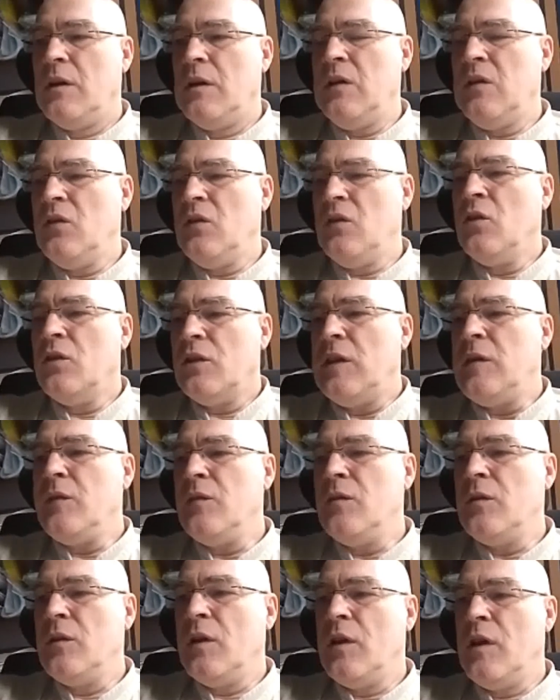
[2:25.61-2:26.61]
not
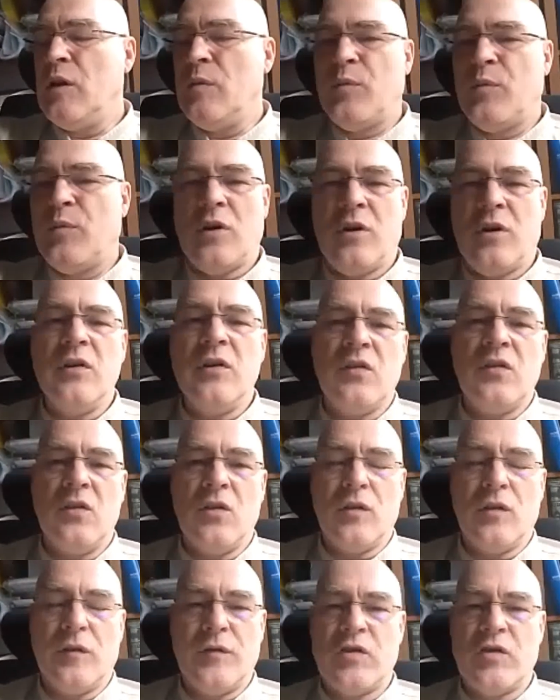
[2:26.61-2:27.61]
even a policy
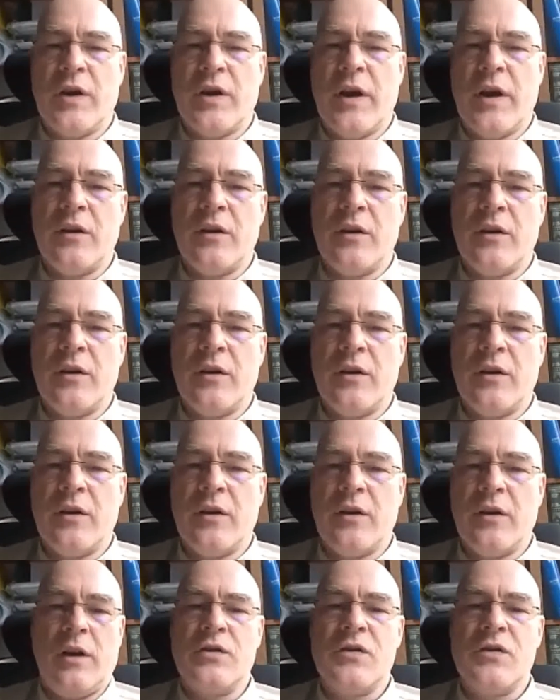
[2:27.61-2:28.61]
of China to
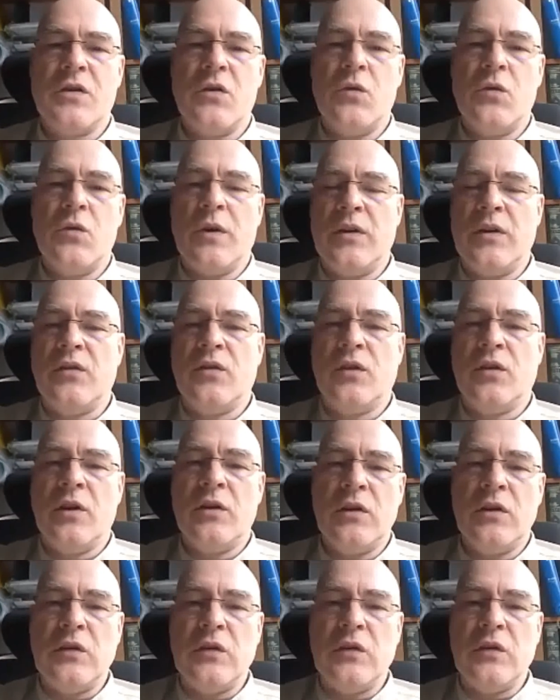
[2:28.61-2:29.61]
challenge the US
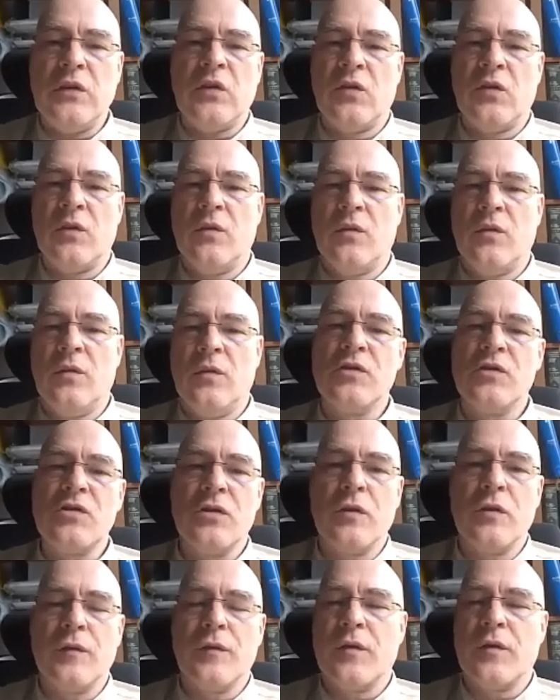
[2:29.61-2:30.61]
and its
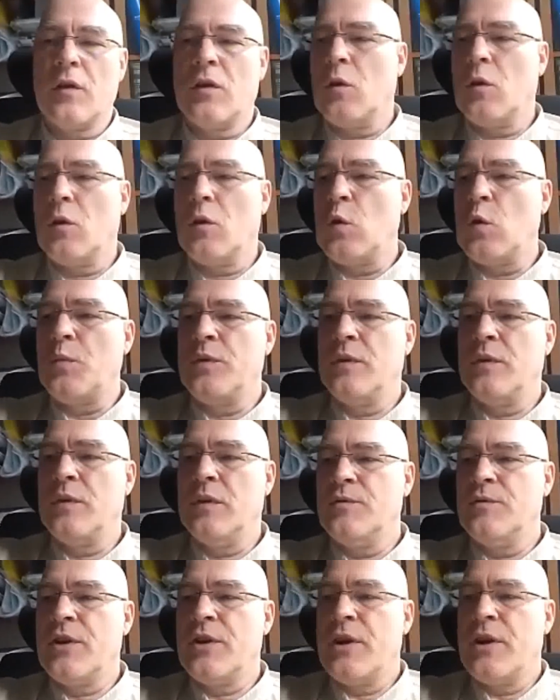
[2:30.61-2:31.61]
vision of the globe.
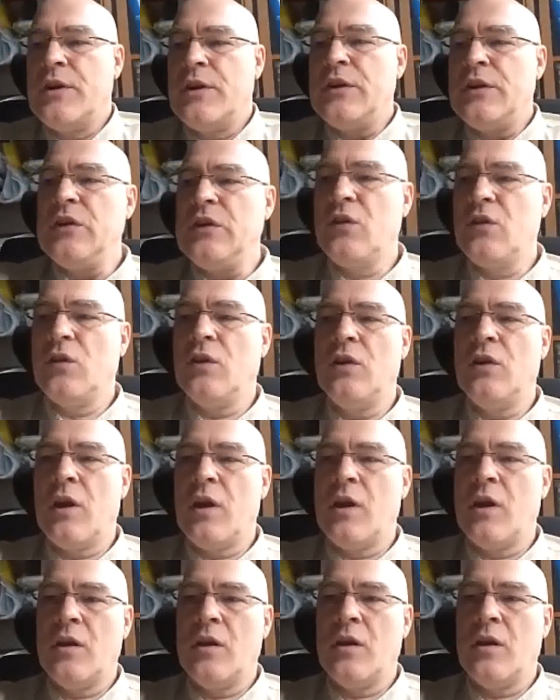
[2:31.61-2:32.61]
China is in
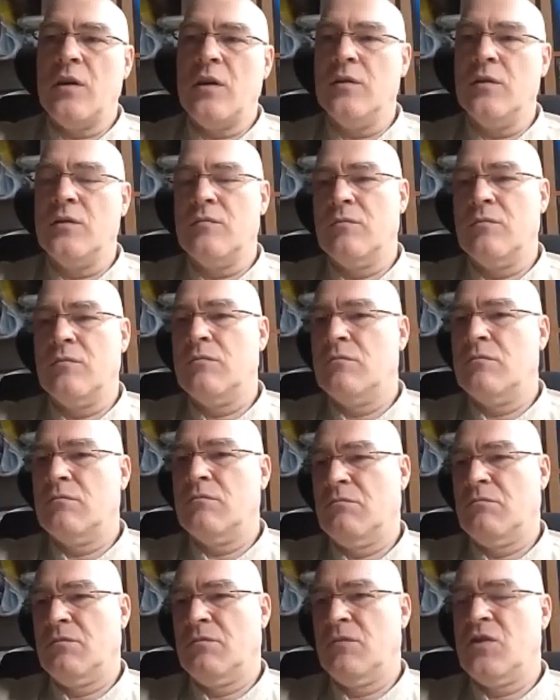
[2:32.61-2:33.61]
a
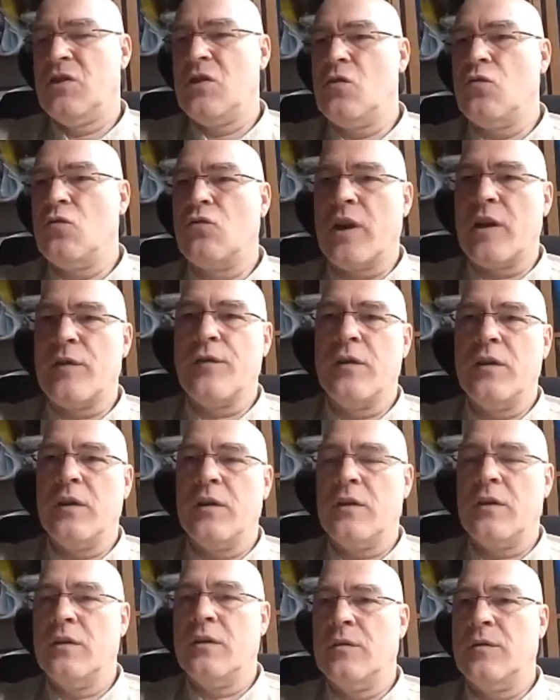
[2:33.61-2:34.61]

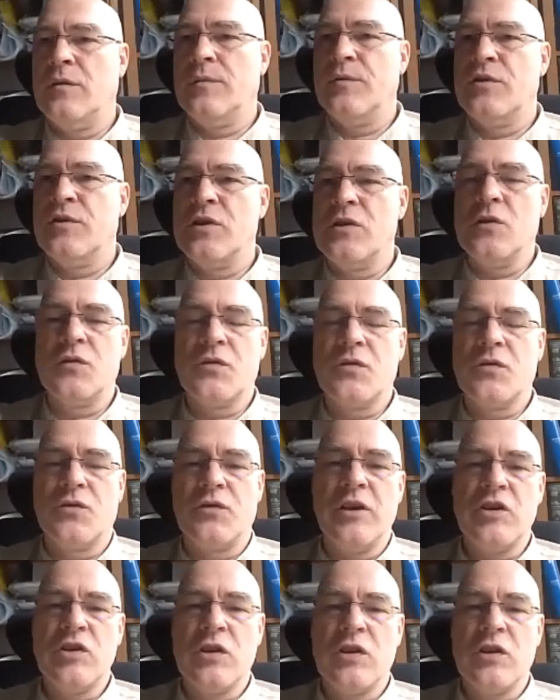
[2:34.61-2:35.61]
geographic,
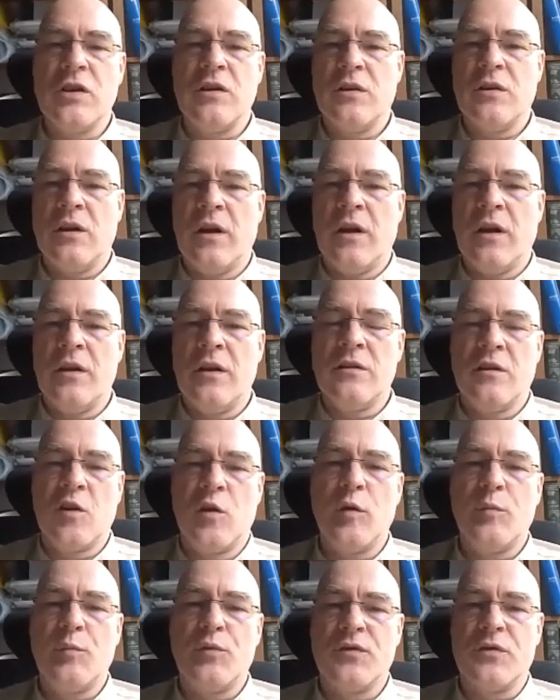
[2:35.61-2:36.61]
geostrategic, and
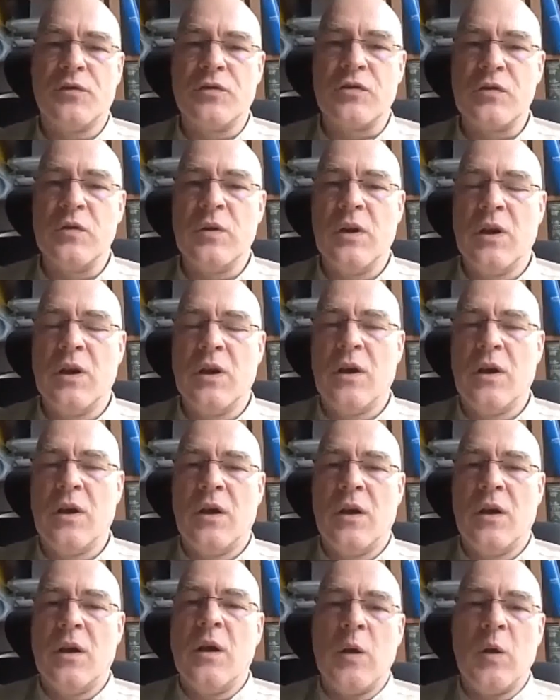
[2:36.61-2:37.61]
economic position
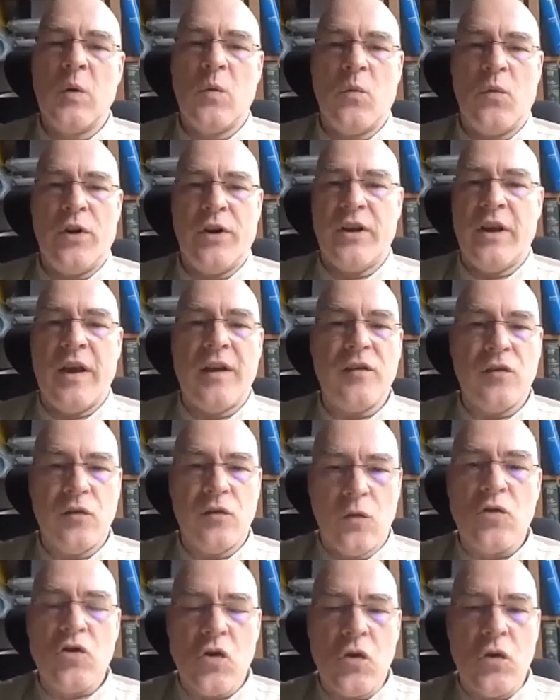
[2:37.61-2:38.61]
where it has
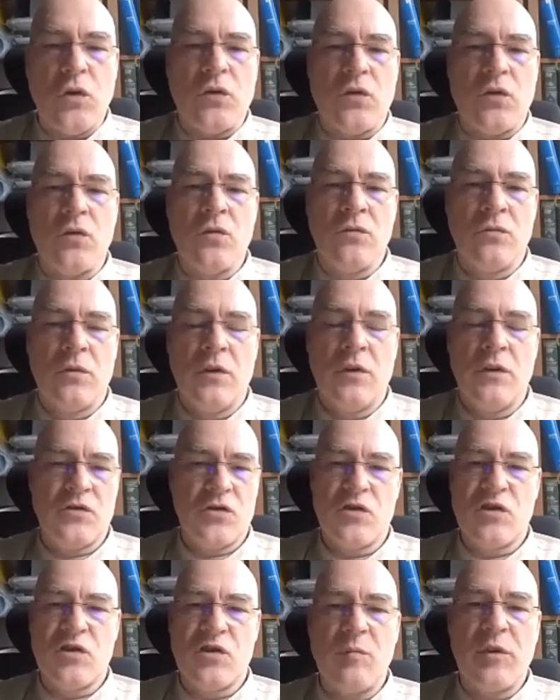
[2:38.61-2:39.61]
no choice. It's
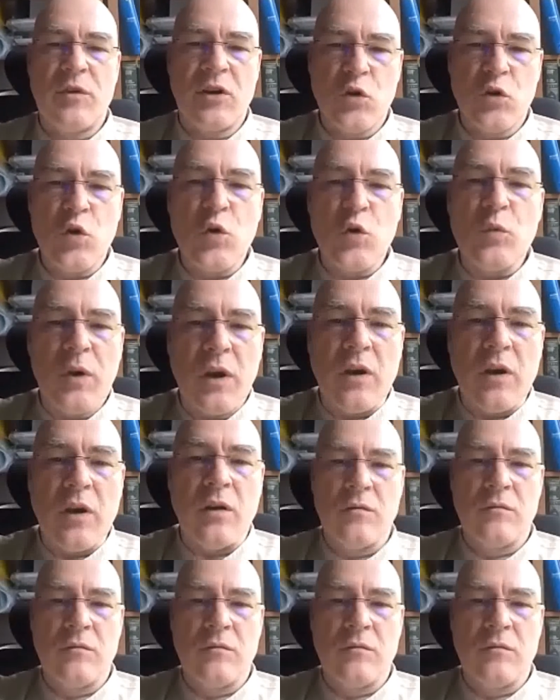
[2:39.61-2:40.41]
just simply too big.